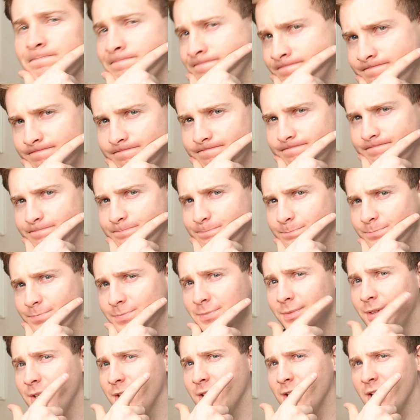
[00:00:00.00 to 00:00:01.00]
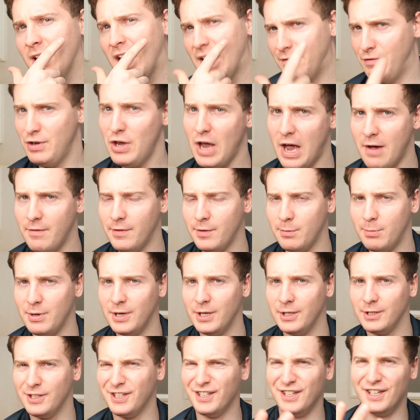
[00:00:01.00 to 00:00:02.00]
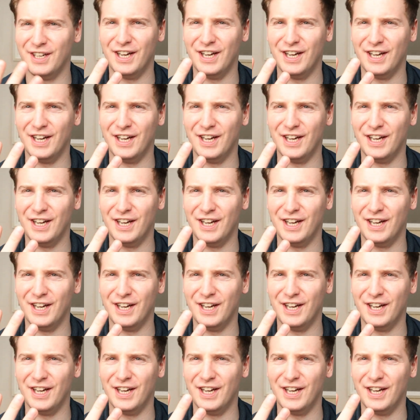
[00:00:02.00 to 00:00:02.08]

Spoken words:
Have you ever built